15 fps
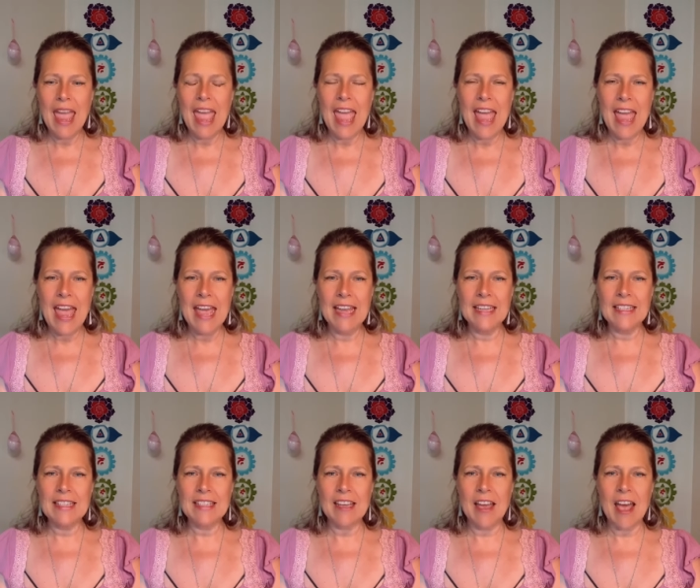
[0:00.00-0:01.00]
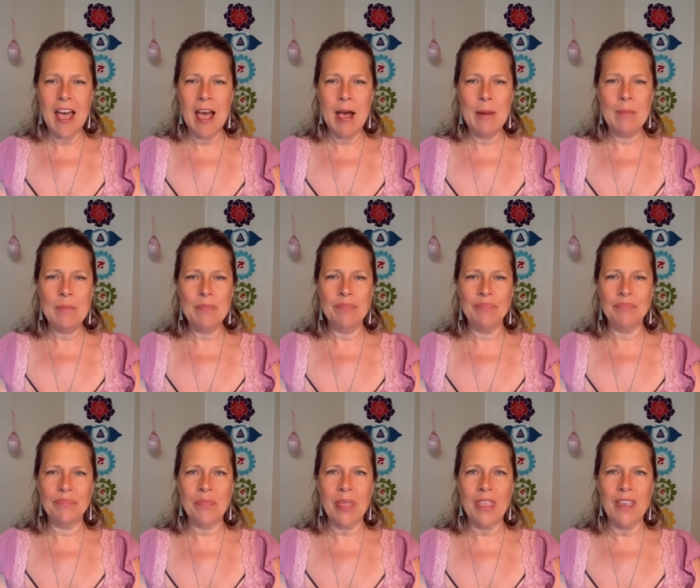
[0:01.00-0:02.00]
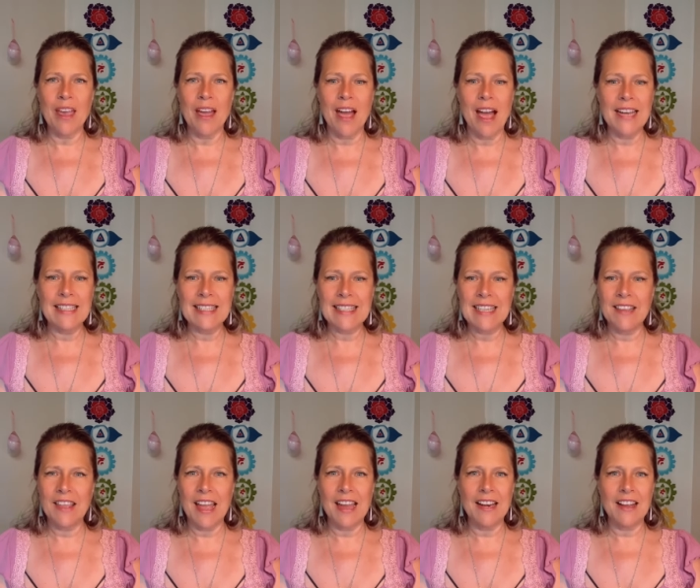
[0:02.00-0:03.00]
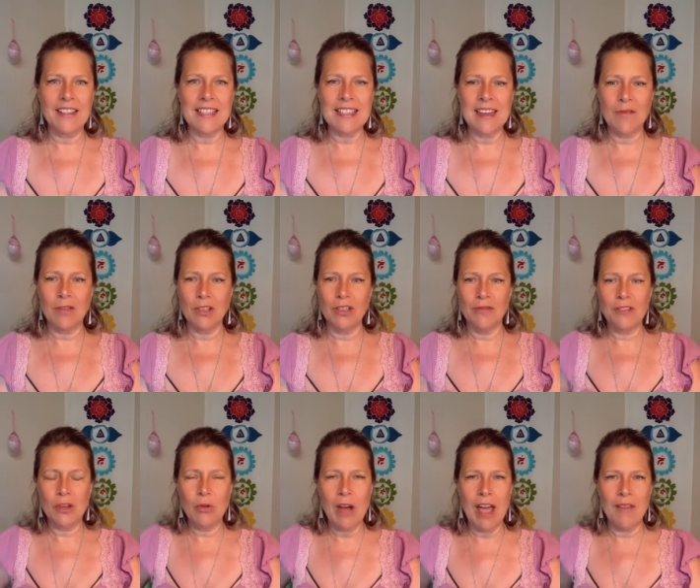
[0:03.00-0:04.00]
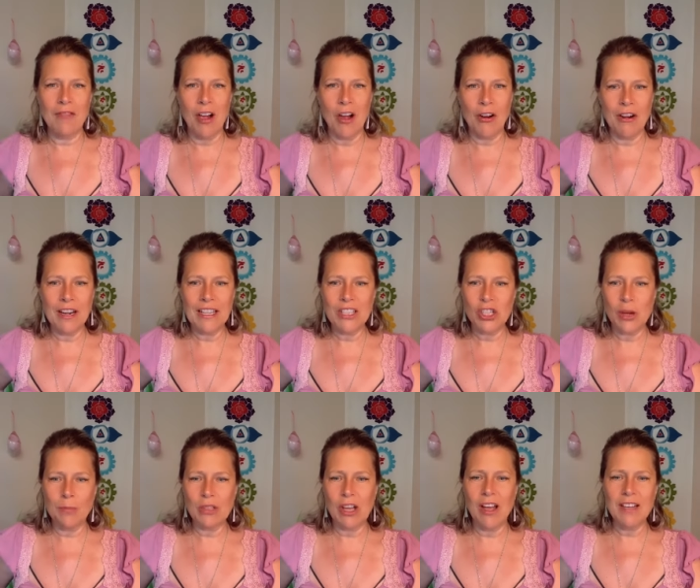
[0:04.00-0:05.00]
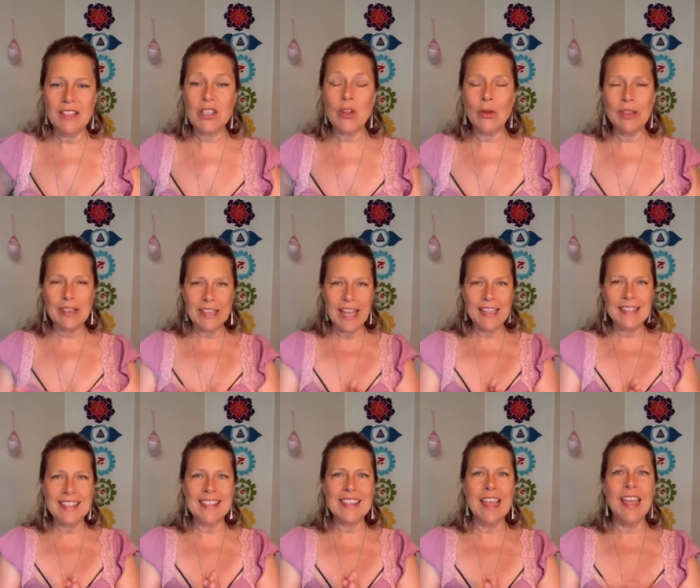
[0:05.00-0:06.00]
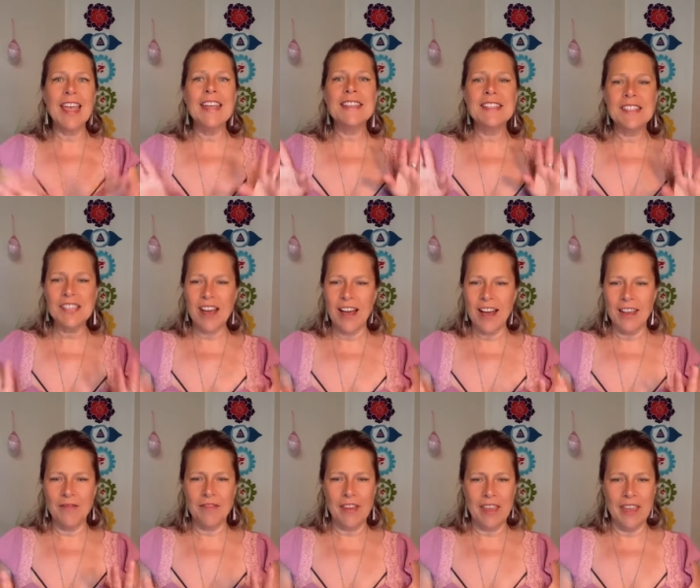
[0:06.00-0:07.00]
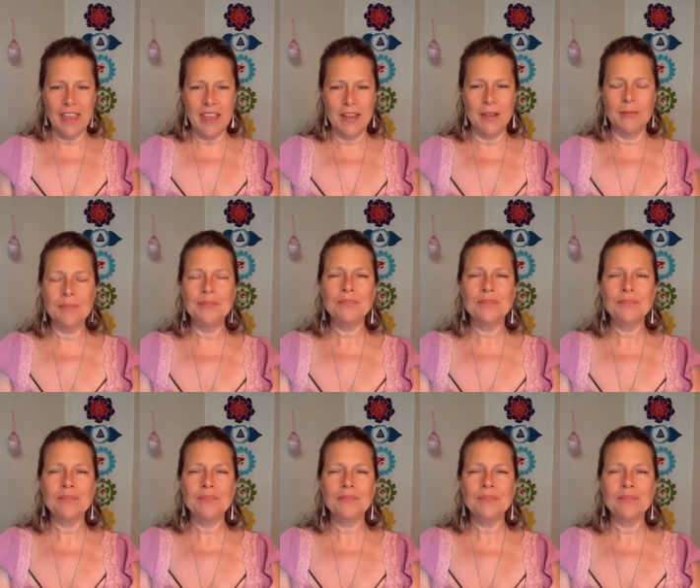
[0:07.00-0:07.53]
And um, I see that several of you have already jumped on, so let's dive in.